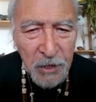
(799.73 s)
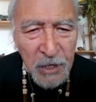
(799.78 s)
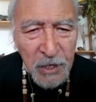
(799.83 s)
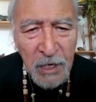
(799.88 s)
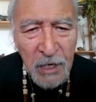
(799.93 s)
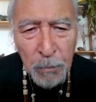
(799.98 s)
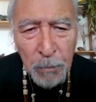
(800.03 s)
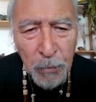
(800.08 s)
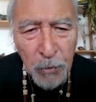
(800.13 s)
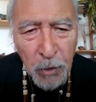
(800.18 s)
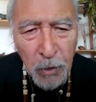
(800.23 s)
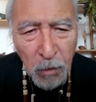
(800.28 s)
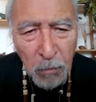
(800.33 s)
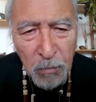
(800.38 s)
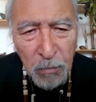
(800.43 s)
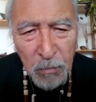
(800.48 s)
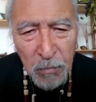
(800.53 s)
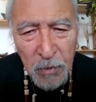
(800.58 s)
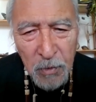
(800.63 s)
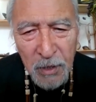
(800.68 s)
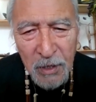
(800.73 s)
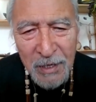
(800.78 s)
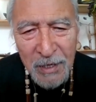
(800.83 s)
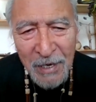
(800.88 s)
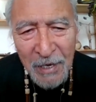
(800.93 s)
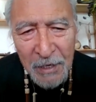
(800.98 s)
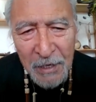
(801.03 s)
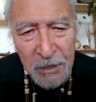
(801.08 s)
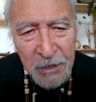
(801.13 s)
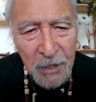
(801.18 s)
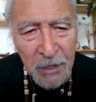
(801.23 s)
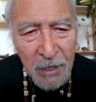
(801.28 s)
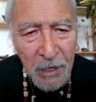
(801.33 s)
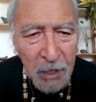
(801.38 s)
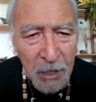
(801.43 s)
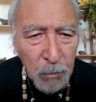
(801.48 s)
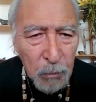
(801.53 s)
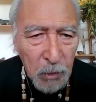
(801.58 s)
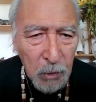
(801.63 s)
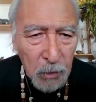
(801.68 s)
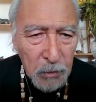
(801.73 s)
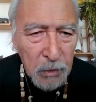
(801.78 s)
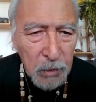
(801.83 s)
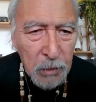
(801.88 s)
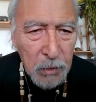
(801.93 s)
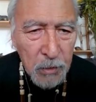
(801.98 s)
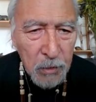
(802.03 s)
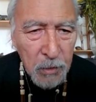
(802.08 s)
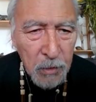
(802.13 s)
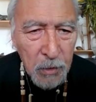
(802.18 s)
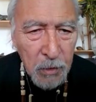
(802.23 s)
They have become lazy animals